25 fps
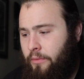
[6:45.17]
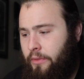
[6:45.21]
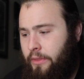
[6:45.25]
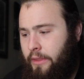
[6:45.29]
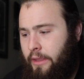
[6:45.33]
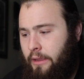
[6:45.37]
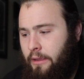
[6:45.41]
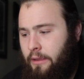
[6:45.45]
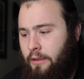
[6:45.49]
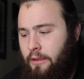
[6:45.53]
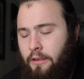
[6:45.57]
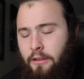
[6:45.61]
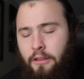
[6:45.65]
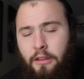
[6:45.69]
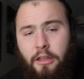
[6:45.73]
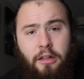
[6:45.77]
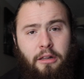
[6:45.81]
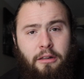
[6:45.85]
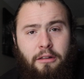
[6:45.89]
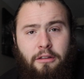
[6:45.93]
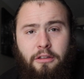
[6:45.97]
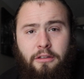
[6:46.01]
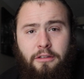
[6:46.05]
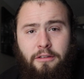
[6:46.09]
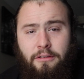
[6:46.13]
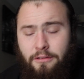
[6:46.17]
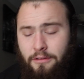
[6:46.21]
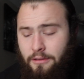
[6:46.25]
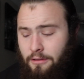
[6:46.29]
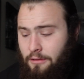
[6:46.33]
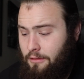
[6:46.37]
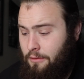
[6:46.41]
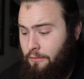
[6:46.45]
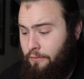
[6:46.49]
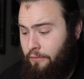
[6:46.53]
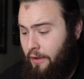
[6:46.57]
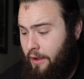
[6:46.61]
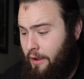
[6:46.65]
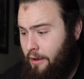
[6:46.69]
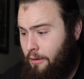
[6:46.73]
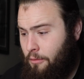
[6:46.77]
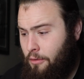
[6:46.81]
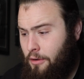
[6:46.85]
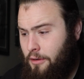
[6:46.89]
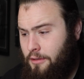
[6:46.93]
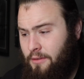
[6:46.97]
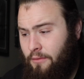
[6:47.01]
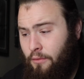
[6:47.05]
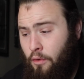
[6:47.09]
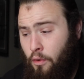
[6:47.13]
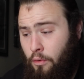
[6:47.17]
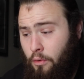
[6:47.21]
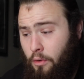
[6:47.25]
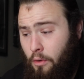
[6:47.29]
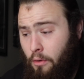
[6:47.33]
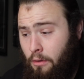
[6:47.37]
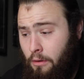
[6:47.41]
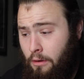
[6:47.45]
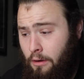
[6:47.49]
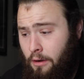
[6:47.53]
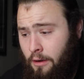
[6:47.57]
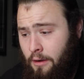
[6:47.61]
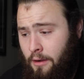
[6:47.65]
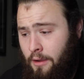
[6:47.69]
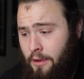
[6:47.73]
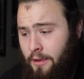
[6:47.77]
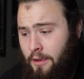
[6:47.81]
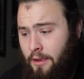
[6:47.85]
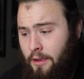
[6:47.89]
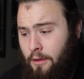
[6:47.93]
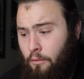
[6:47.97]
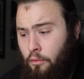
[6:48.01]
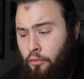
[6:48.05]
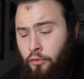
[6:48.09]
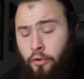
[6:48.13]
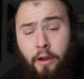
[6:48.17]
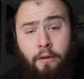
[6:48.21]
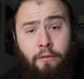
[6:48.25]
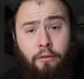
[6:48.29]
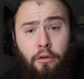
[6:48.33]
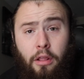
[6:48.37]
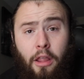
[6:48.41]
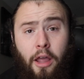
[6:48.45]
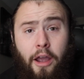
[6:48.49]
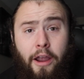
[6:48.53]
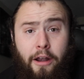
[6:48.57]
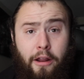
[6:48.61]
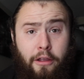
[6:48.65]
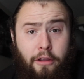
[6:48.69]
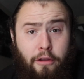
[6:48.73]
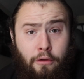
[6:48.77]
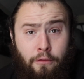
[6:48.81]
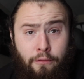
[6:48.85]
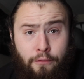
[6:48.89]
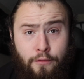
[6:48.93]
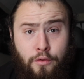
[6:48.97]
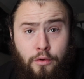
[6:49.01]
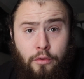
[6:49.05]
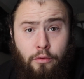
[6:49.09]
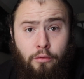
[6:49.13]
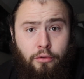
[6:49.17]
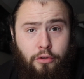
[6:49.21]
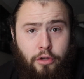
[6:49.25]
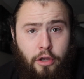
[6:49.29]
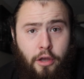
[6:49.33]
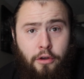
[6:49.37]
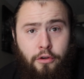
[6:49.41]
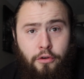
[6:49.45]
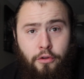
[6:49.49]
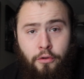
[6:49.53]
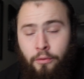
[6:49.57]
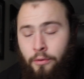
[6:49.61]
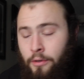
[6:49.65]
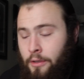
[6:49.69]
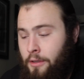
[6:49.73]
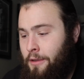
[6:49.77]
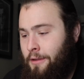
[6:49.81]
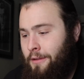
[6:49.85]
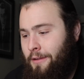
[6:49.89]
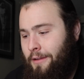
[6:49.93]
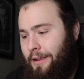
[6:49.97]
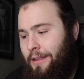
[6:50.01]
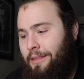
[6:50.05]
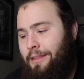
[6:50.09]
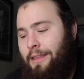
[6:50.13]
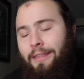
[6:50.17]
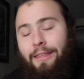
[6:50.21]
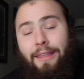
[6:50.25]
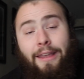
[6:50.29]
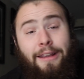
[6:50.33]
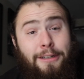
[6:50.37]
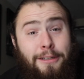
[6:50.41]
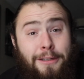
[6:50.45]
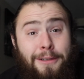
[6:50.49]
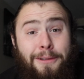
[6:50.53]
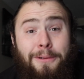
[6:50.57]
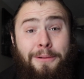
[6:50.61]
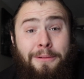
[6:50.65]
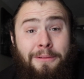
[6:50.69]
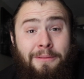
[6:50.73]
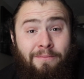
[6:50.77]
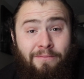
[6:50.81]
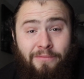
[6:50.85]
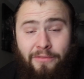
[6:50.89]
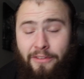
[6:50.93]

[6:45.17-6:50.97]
The the, the the fireworks of Ogor will never light at your funeral, Yondu. And then they do.